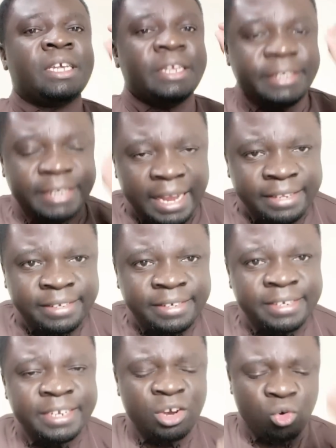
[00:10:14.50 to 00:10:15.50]

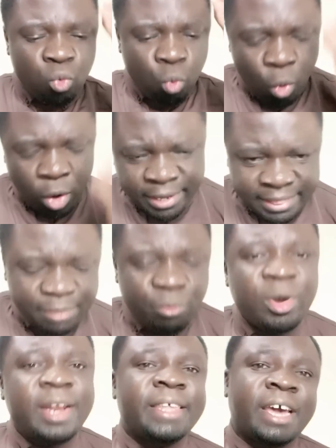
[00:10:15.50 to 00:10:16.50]
Just watch them
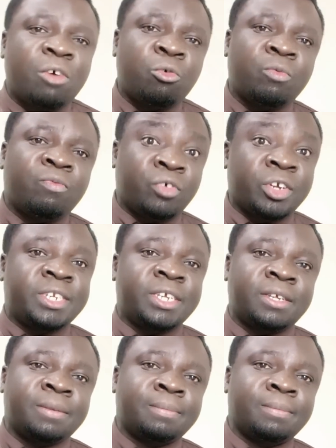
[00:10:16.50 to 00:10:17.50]
when they are
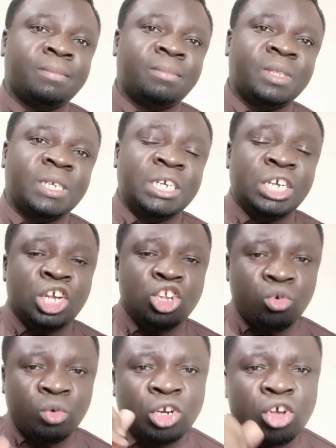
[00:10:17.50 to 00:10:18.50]
voting.
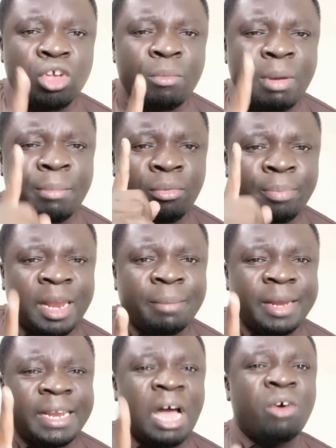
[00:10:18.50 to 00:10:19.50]
You will know your member of
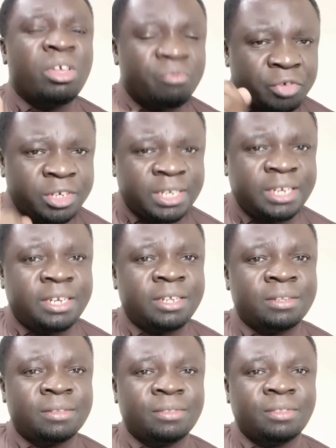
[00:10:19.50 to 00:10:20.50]
parliament how he voted.
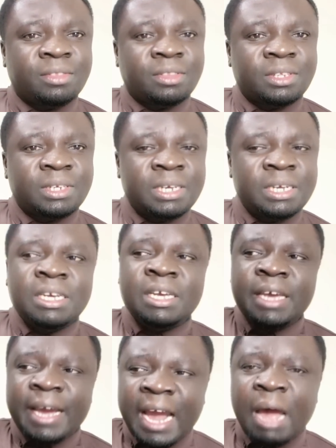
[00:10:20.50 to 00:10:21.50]

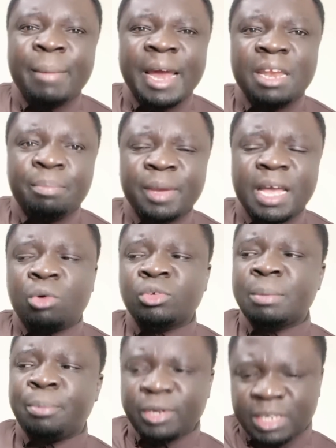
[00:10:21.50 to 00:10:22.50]
Come and pick up to
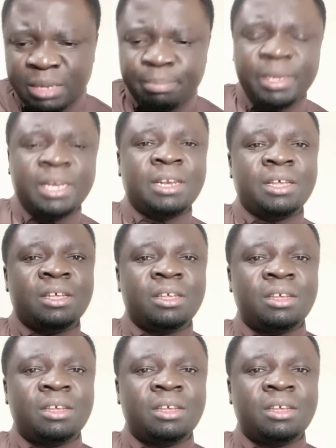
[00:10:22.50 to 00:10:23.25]
support his bill.